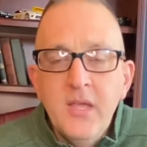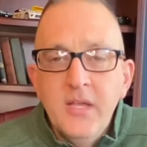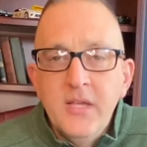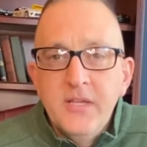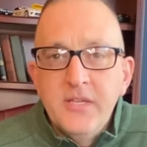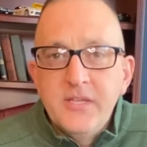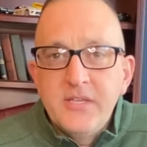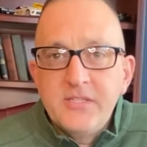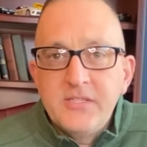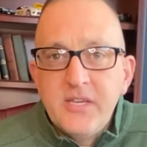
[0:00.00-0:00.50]

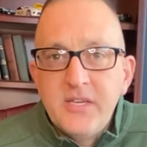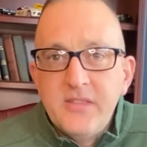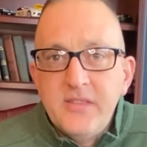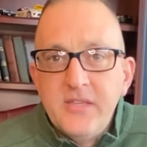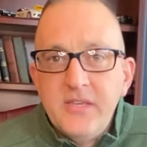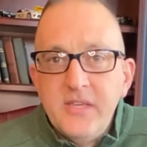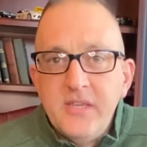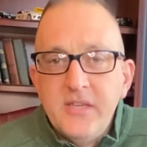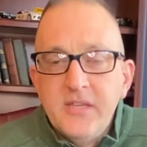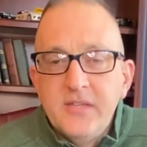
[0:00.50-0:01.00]
is that
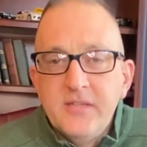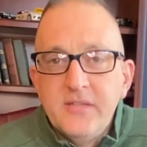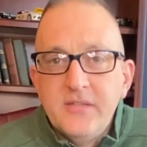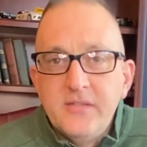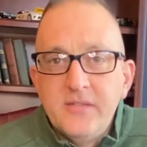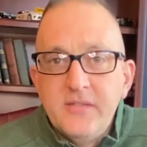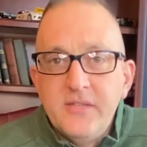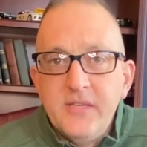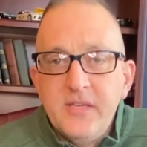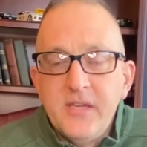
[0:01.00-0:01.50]
the
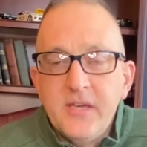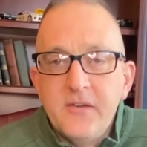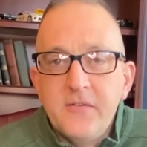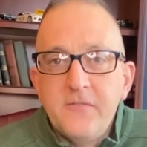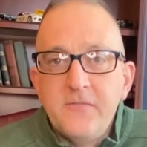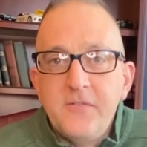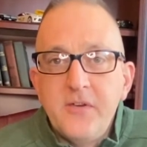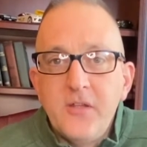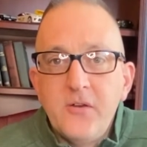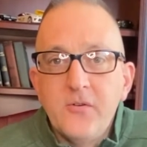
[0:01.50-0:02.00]

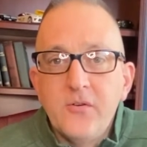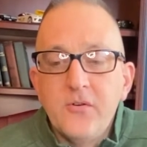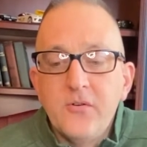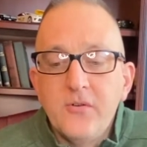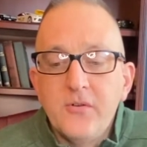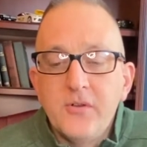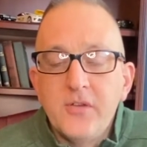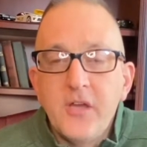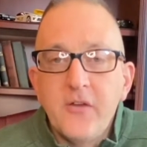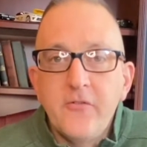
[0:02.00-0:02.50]

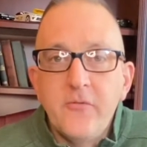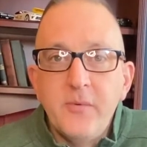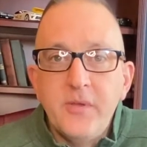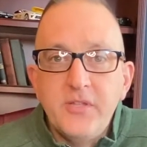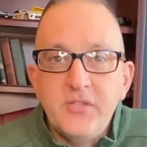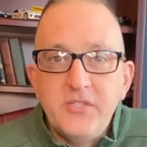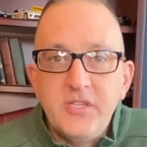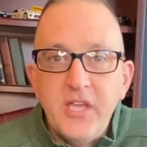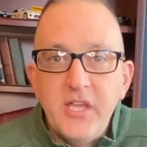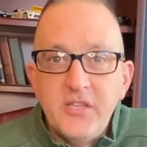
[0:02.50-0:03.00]
federal government
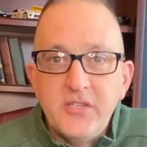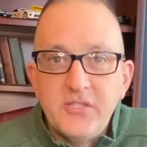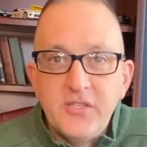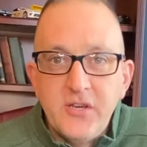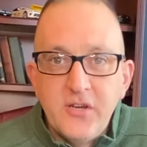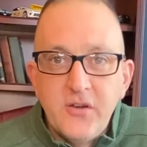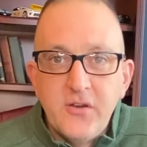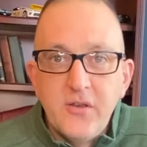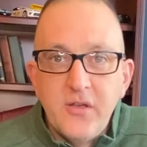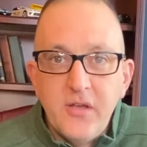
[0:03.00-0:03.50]
changed
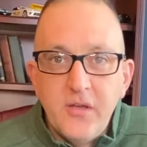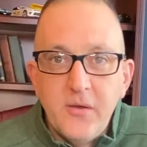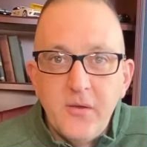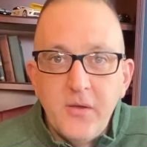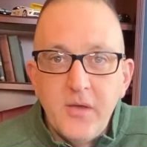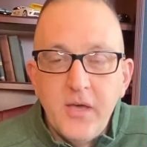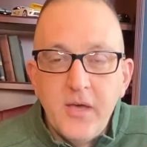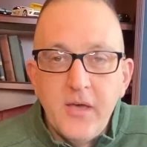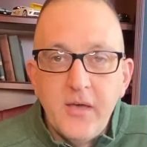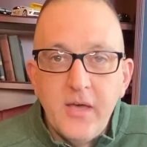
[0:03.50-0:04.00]
their
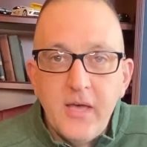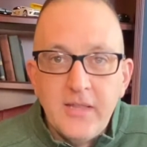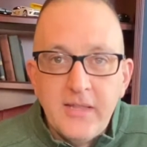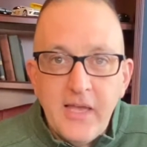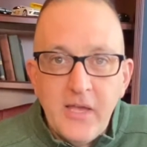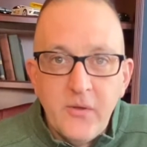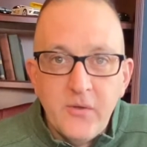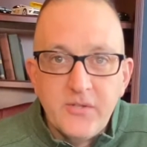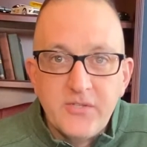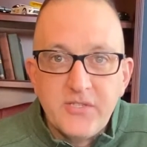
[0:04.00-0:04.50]

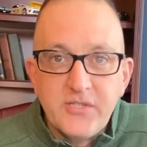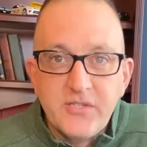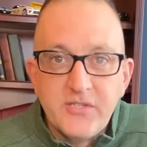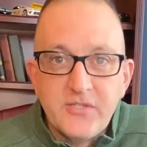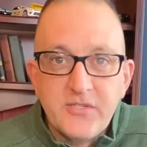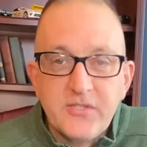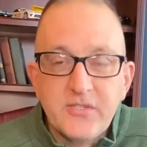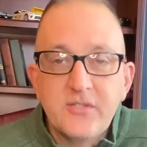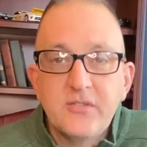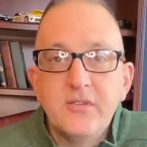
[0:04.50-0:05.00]

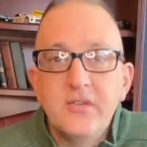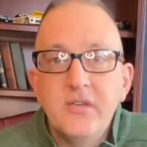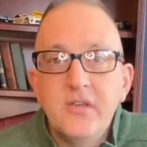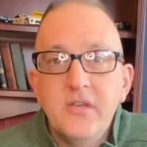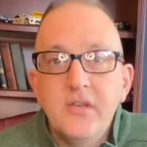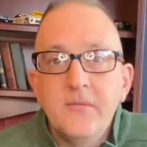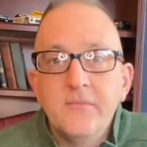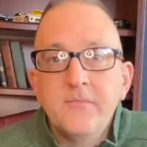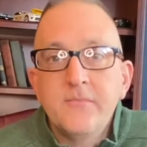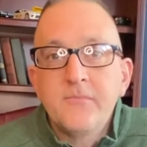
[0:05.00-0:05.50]
allowances,
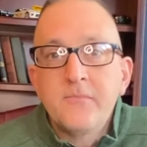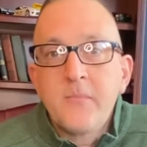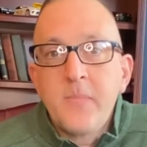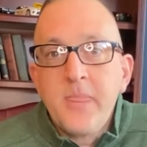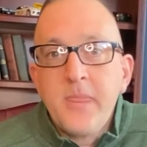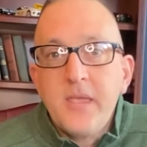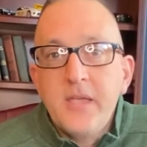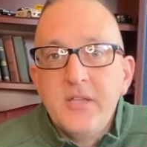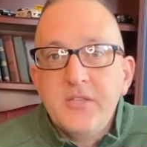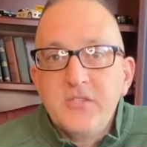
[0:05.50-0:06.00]

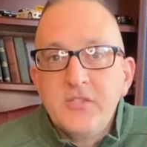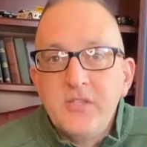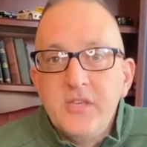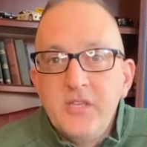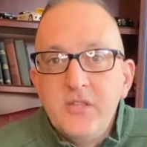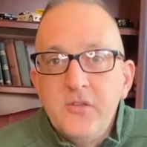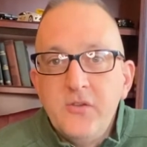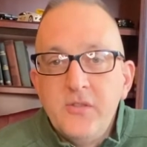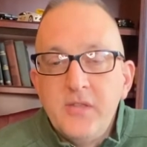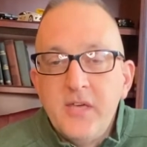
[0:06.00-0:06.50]
and so they
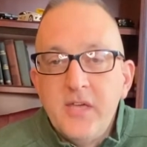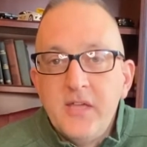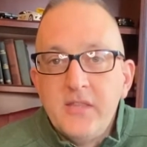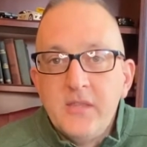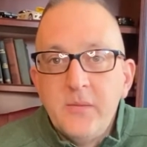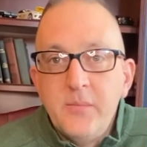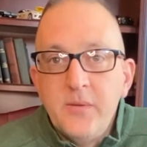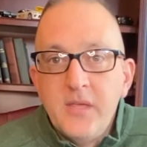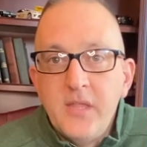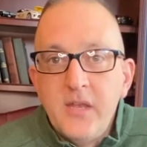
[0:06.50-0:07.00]
do that at the
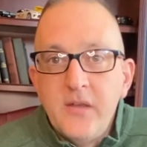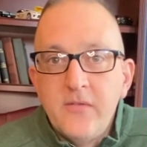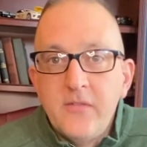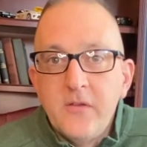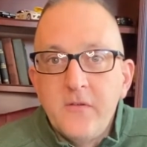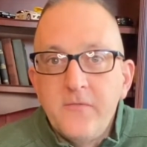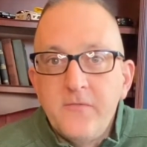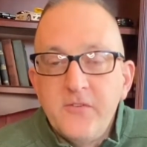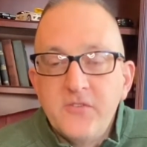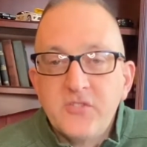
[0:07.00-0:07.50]
beginning of their
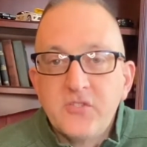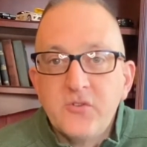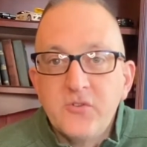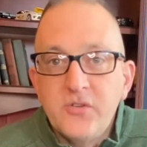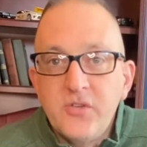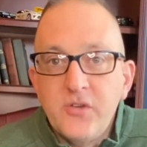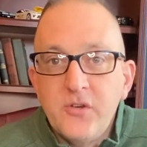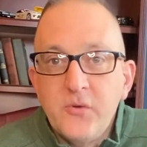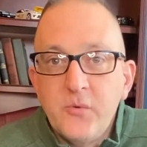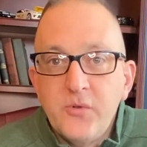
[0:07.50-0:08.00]
fiscal
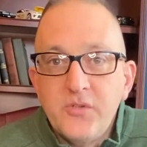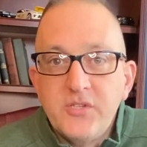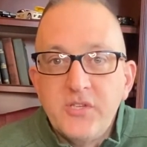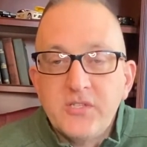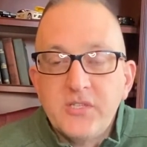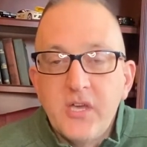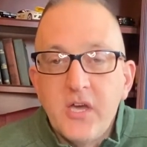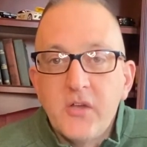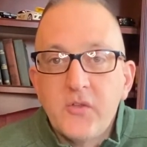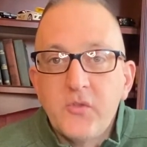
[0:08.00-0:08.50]
year, which
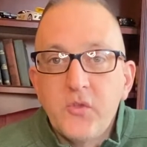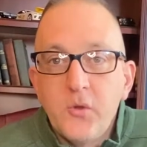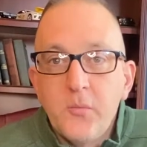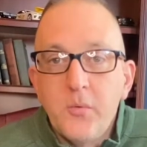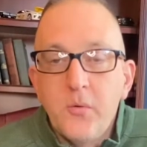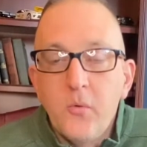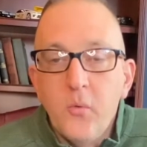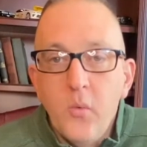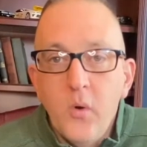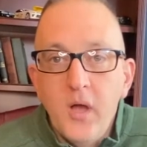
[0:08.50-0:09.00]
is October
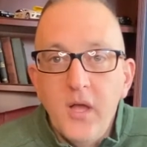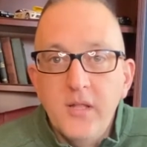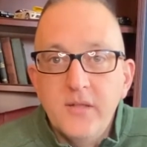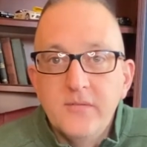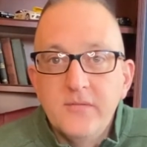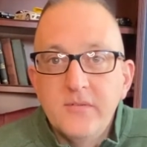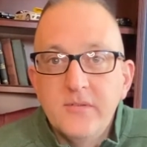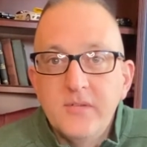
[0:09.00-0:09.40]
1.